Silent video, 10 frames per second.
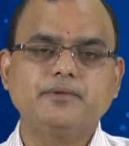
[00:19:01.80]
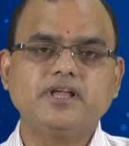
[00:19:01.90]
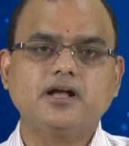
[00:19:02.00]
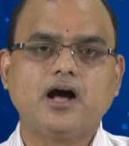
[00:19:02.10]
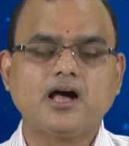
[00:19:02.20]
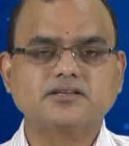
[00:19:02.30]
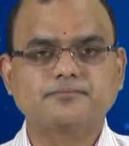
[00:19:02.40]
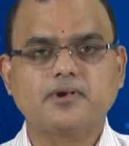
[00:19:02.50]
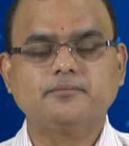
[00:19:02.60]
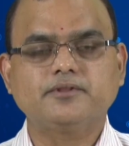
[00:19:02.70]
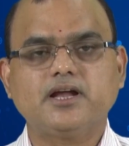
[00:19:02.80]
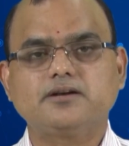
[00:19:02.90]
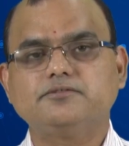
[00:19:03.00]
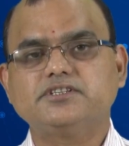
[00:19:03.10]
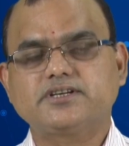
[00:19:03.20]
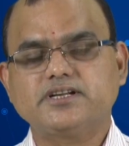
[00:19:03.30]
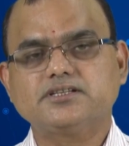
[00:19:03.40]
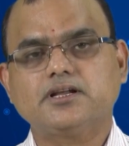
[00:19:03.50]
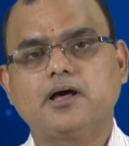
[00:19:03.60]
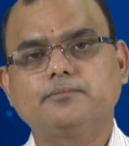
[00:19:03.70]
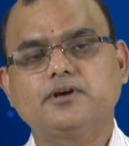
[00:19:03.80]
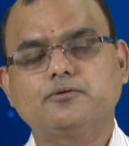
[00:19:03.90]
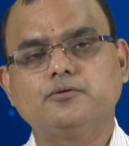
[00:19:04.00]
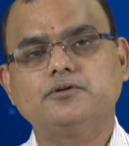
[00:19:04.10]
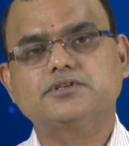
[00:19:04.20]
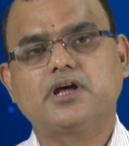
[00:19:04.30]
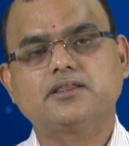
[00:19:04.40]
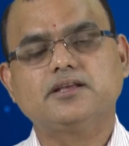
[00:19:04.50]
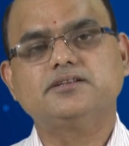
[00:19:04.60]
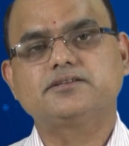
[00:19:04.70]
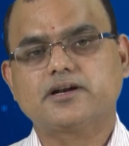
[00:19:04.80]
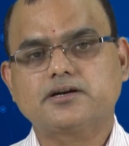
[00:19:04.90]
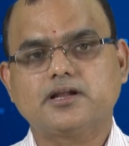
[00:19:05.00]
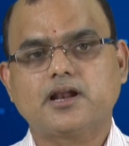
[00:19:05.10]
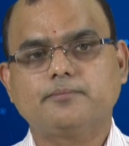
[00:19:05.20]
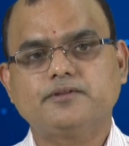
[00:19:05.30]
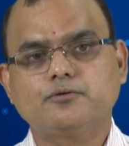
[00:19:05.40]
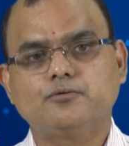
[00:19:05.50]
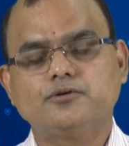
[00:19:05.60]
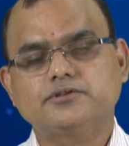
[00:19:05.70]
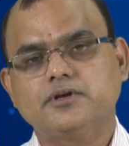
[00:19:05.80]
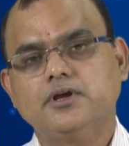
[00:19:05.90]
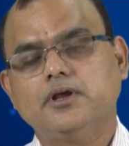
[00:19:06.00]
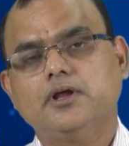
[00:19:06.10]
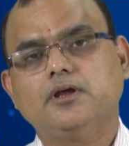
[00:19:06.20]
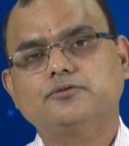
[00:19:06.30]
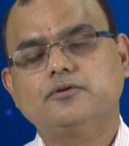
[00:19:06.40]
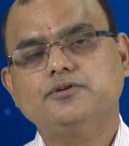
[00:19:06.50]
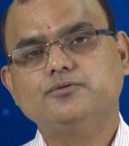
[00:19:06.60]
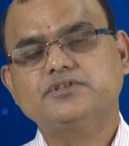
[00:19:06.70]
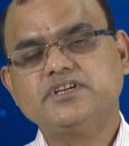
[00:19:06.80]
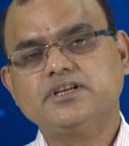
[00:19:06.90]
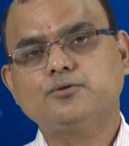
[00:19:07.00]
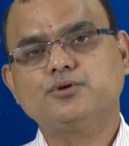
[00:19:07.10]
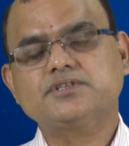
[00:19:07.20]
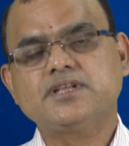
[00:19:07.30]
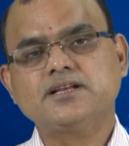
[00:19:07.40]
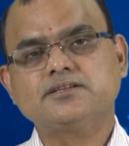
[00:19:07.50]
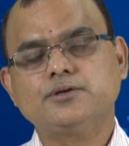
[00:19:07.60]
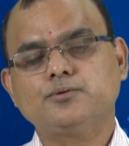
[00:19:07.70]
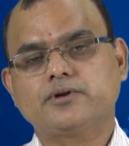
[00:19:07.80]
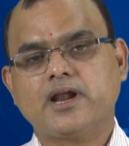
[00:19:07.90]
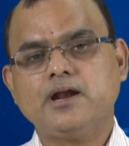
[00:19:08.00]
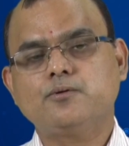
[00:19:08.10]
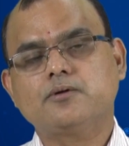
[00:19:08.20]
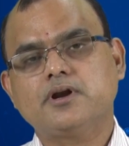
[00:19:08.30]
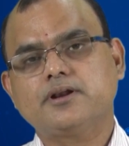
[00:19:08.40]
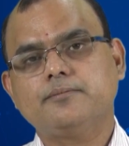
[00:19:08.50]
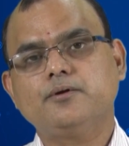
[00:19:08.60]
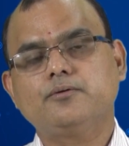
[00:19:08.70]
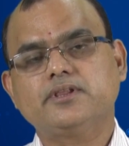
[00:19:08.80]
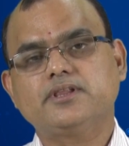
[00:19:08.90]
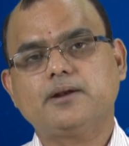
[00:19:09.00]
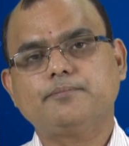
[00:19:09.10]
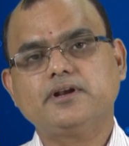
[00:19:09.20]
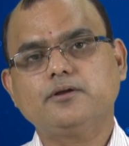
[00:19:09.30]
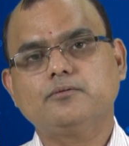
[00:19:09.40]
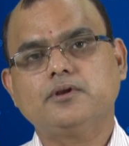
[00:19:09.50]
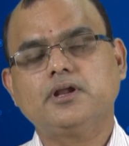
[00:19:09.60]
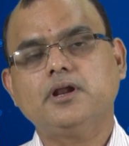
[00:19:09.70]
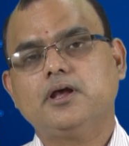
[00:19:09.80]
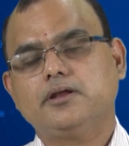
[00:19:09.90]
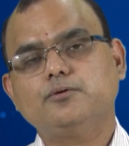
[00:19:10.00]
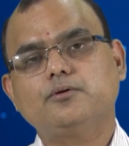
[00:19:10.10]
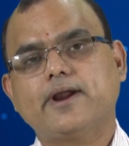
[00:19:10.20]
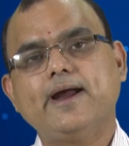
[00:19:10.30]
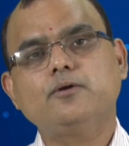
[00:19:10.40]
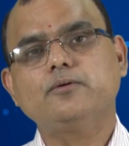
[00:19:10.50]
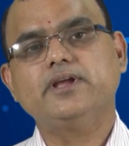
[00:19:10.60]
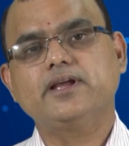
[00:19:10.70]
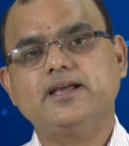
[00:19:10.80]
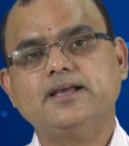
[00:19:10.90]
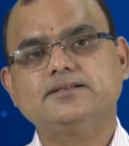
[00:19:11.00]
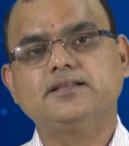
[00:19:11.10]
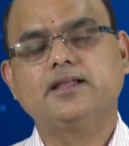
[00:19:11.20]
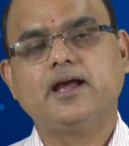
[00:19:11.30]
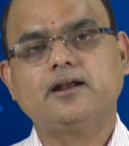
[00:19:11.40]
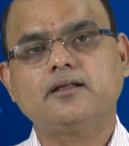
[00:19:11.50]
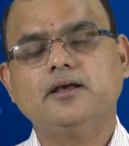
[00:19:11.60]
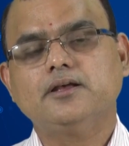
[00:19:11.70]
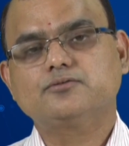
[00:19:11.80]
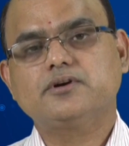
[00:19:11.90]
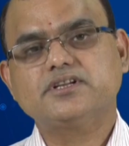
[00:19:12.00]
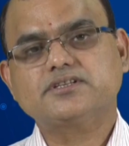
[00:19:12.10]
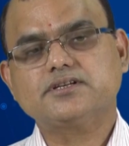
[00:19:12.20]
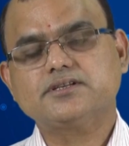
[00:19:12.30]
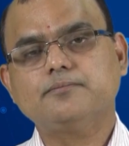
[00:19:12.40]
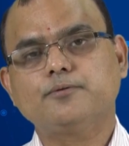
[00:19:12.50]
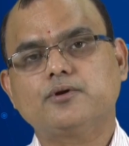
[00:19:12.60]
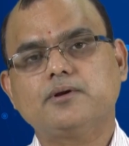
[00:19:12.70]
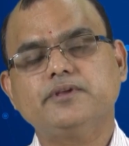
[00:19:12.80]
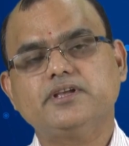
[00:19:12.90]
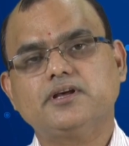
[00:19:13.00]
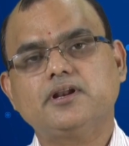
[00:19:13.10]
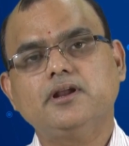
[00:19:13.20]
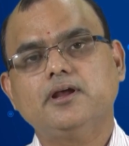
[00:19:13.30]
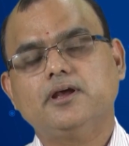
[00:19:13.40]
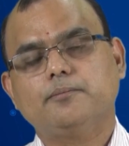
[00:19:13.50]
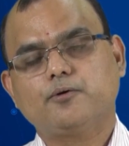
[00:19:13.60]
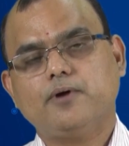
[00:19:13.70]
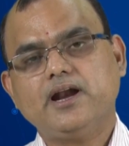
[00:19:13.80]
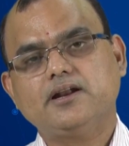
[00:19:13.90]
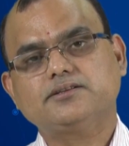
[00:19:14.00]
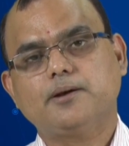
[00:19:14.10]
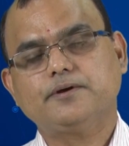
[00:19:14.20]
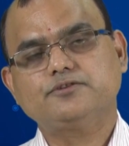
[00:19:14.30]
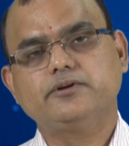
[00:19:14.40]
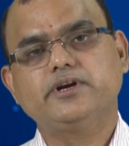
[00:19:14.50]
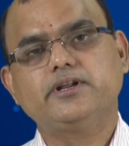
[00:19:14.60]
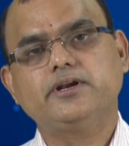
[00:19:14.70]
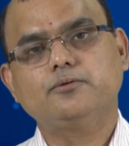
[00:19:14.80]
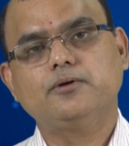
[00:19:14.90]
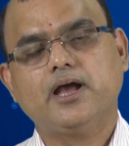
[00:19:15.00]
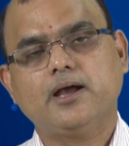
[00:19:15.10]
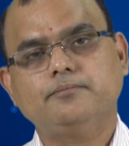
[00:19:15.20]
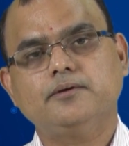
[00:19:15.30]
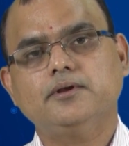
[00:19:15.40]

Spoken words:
being asked from the administration of the course or the instructor of the course. So, you see those things, you try to contribute in that particular, you try to engage in that. So, discussion forum here provide us opportunity to have